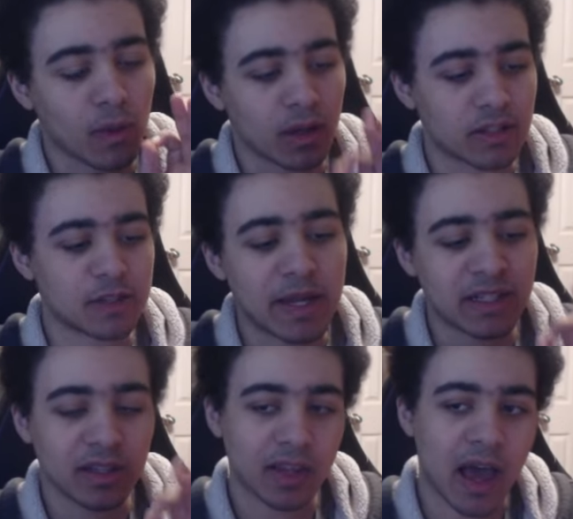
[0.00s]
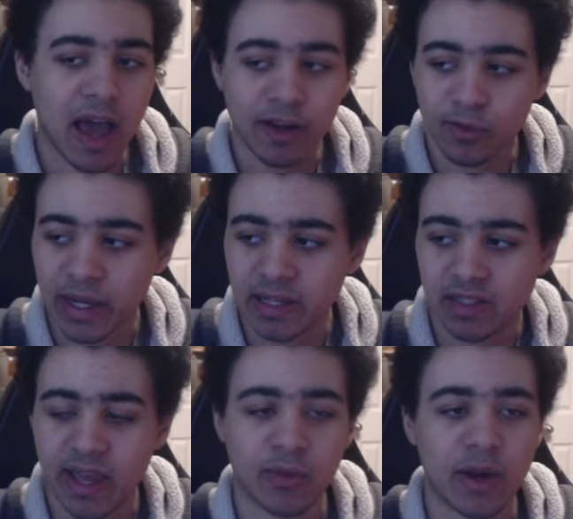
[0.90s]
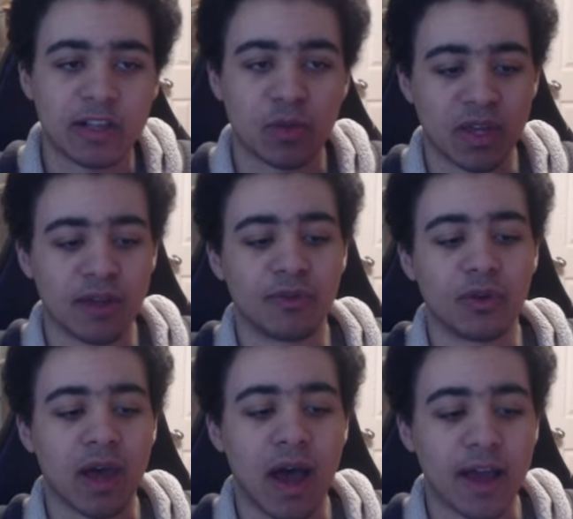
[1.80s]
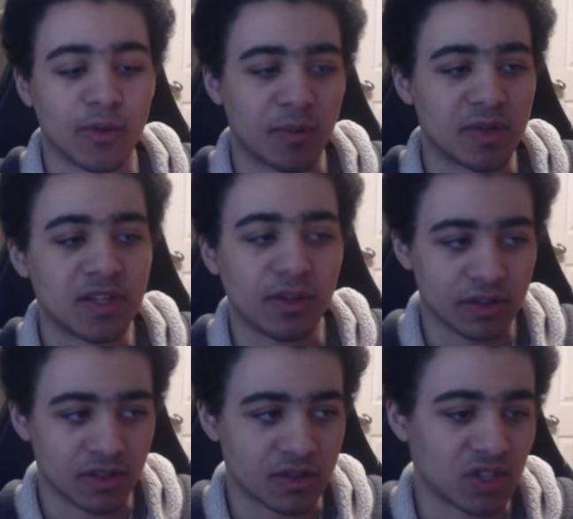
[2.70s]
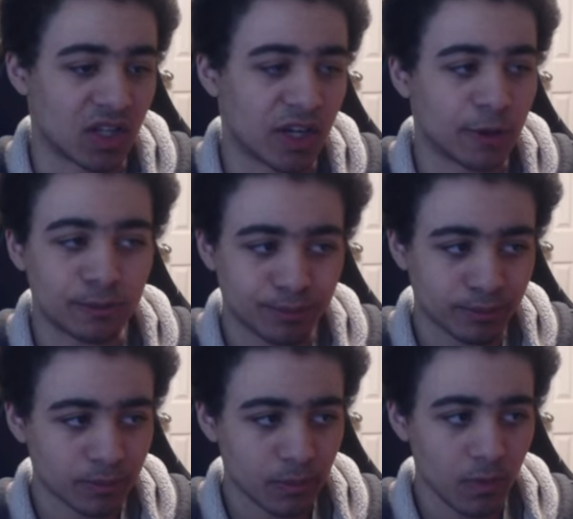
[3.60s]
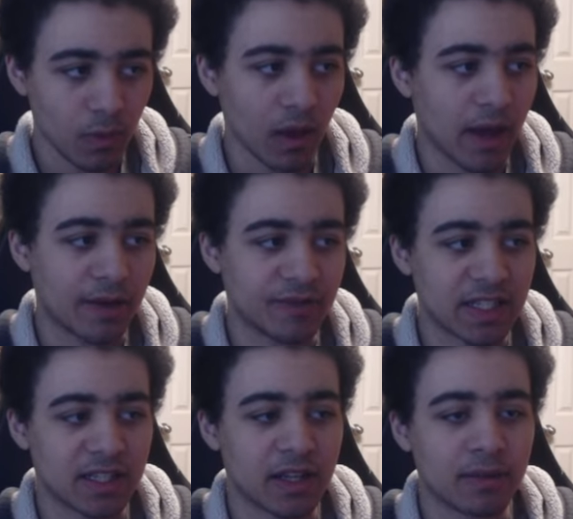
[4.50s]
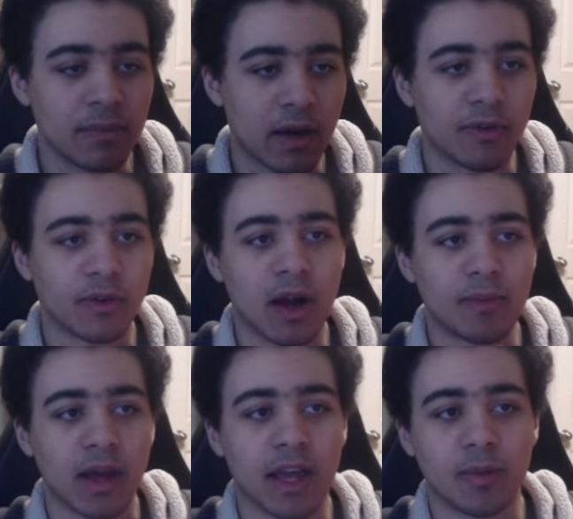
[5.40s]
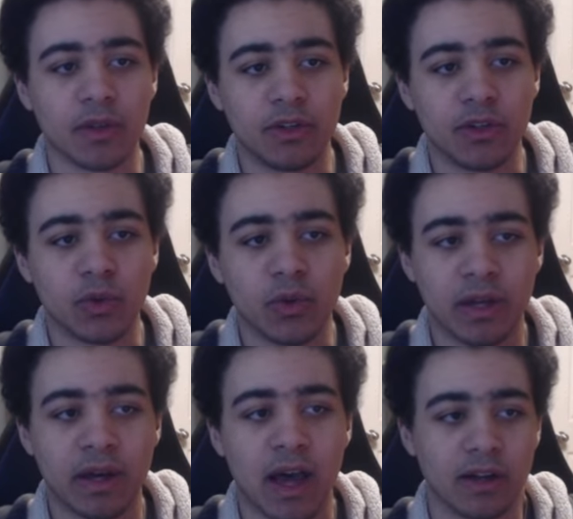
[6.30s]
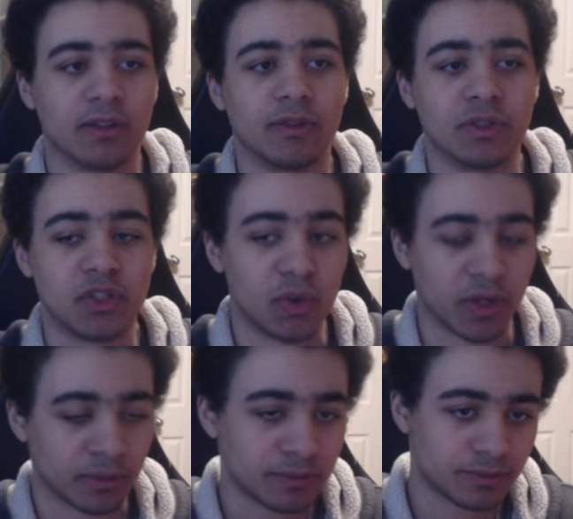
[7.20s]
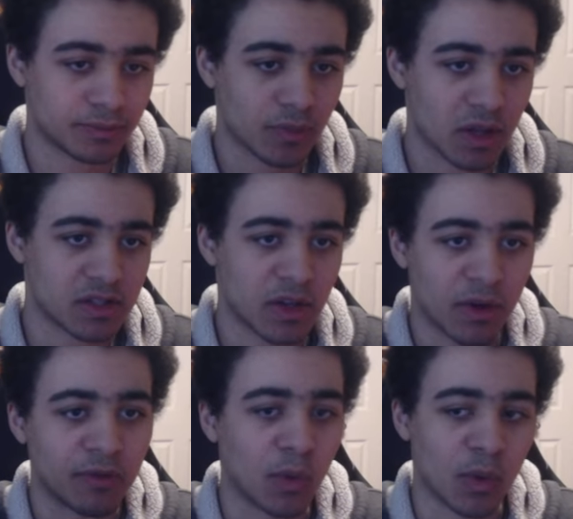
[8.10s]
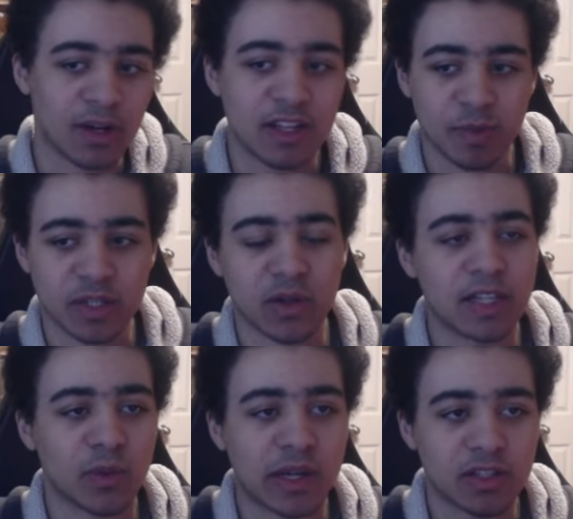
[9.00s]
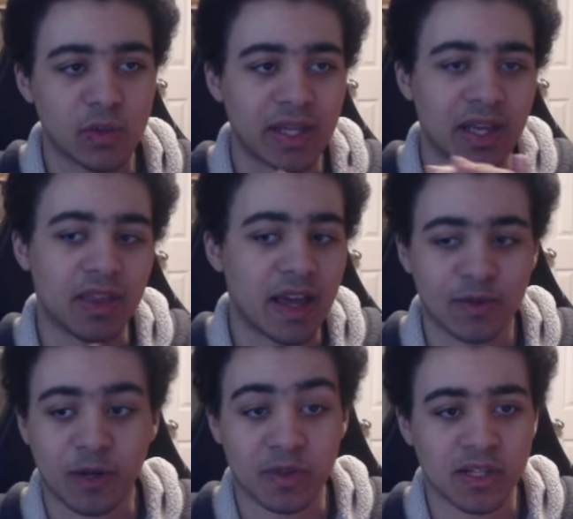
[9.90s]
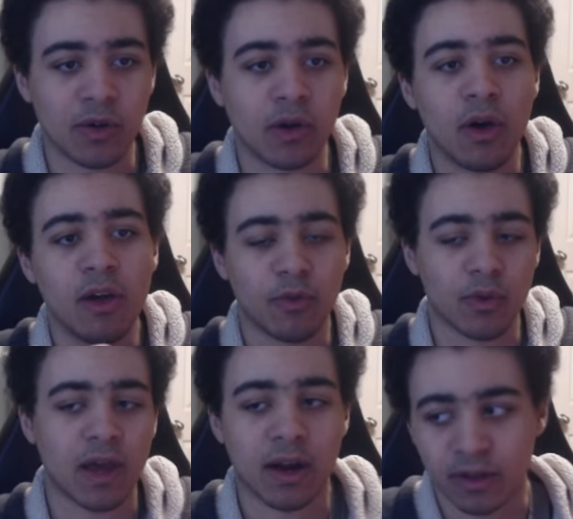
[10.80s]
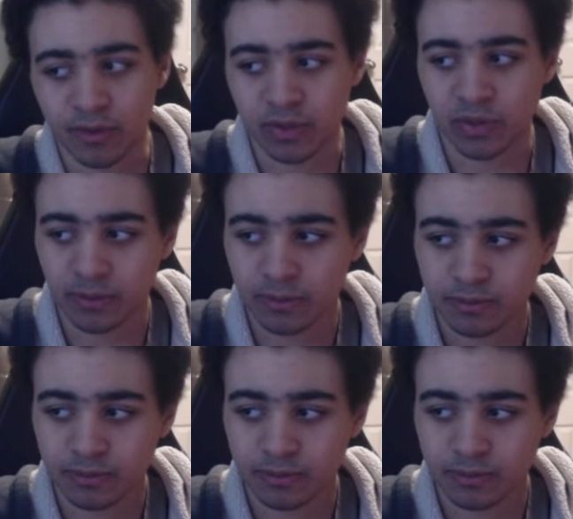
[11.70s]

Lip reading: dismantling the higher ranks, A ranks will give you the higher rank material, as you can see here. I have 6 of them, however, I'm not able to do the higher level tuning. So if you were to dismantle S ranks, you would get the S rank material for the higher level tuning.